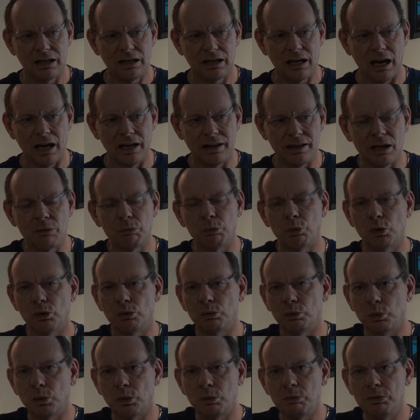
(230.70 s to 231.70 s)
then
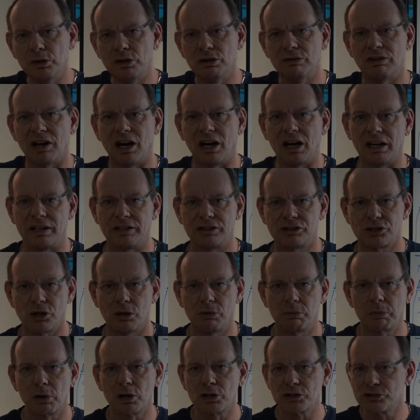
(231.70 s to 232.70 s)
we'll move on.
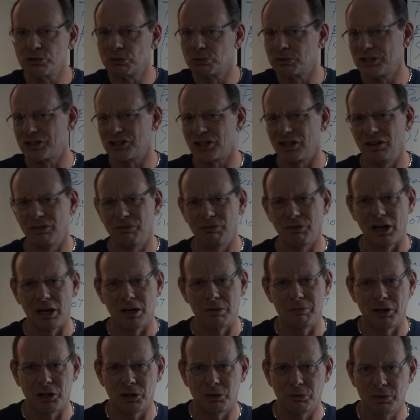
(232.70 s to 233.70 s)
So personal risk and
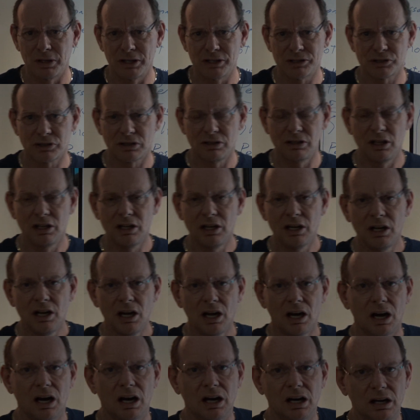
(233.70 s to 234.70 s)
environmental risk,
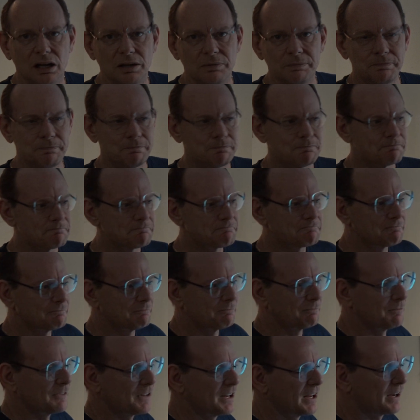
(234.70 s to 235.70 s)

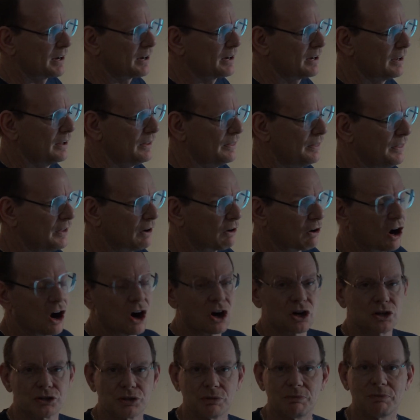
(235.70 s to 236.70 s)
there
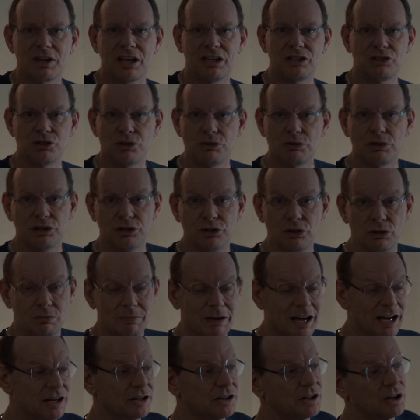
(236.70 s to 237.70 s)
are some things you can do
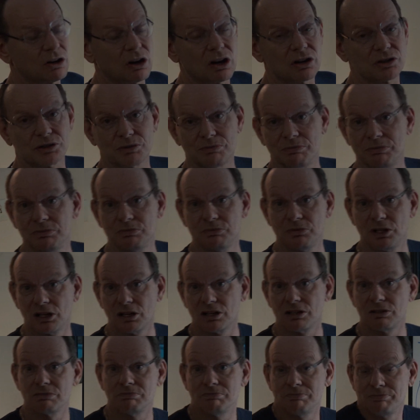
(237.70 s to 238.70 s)
about it. There are
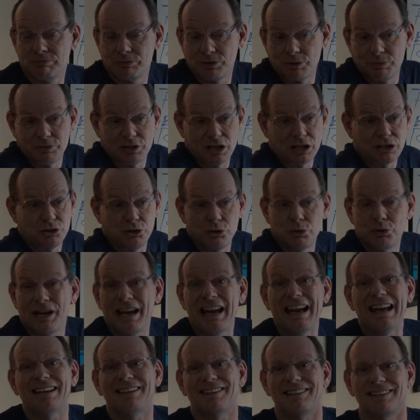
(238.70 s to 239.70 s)
some things you
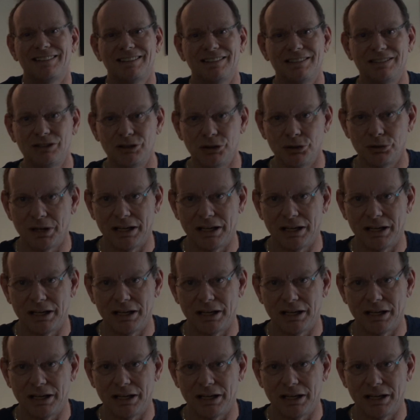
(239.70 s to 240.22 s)
can't do